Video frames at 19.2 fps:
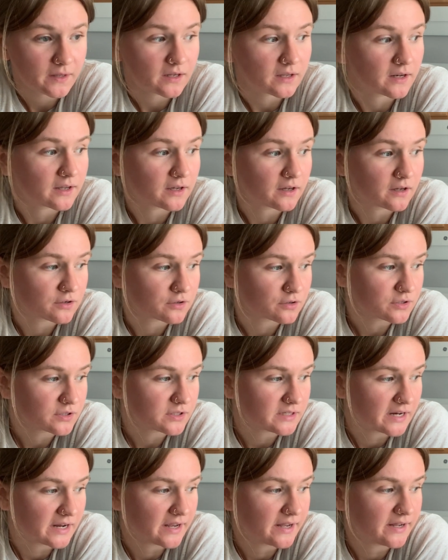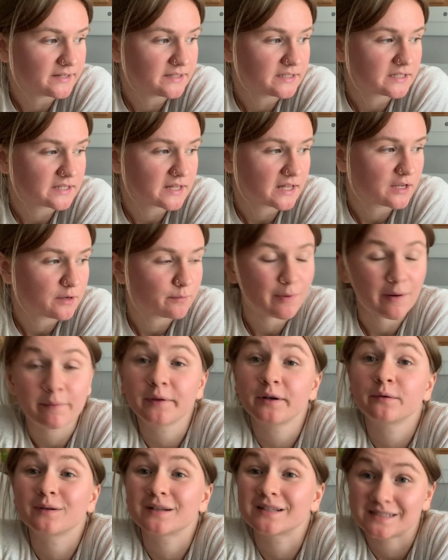And I understand that you probably
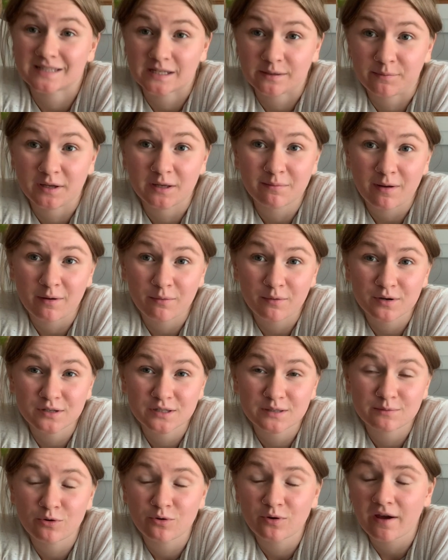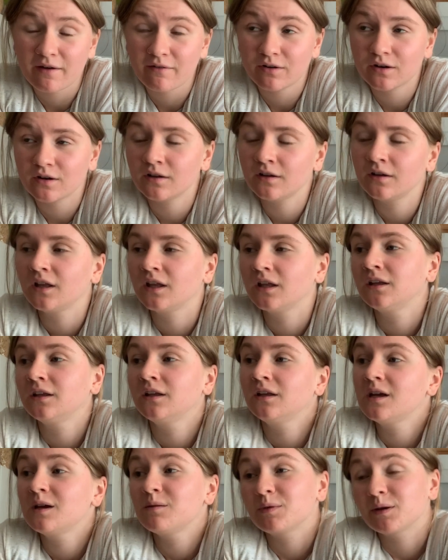don't want to see me in my worst mood ever,
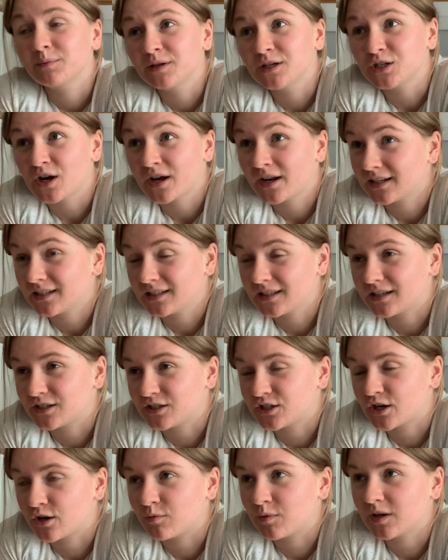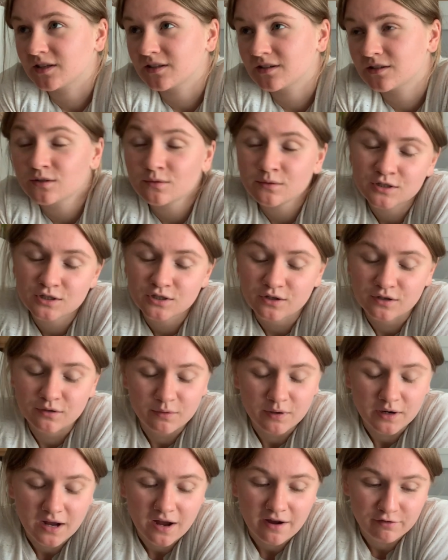but I'm going to try not to let it show because I do want to show you
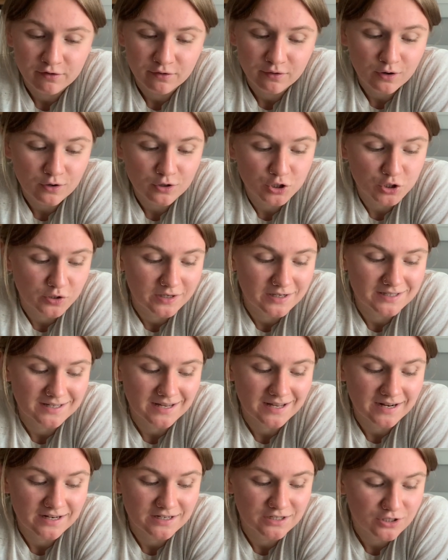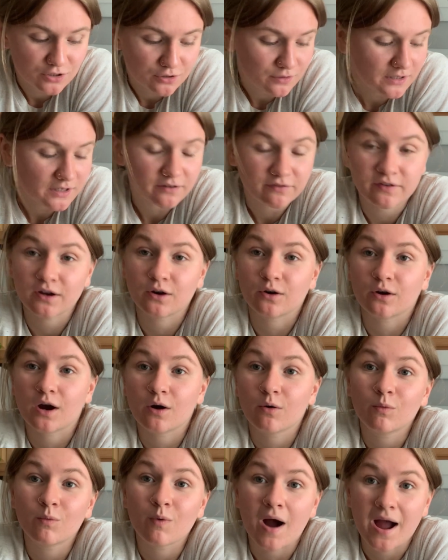what I got for groceries. And I do need to figure
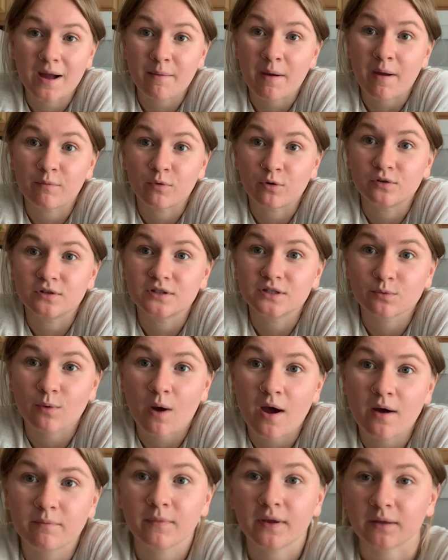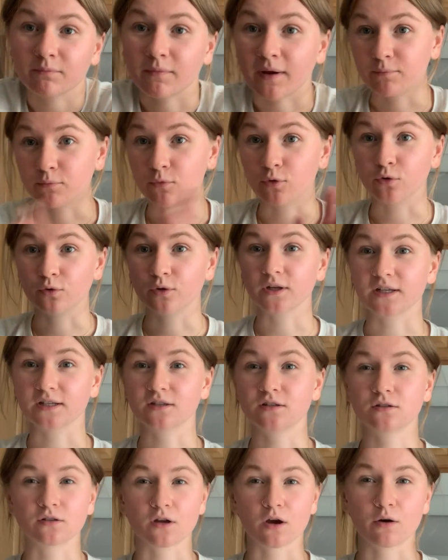out why my mood swap, my, my mood is
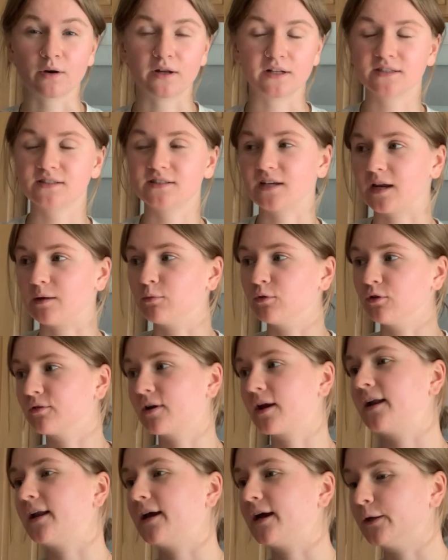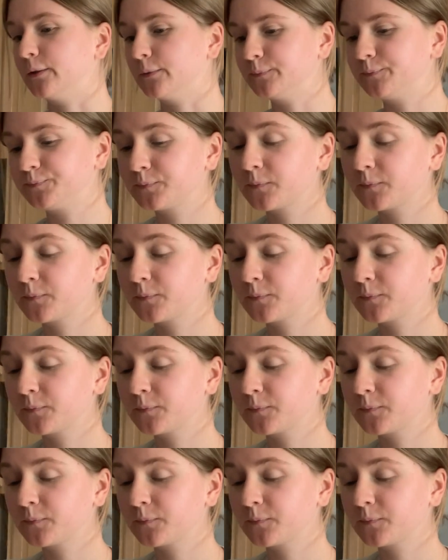so unstable right now.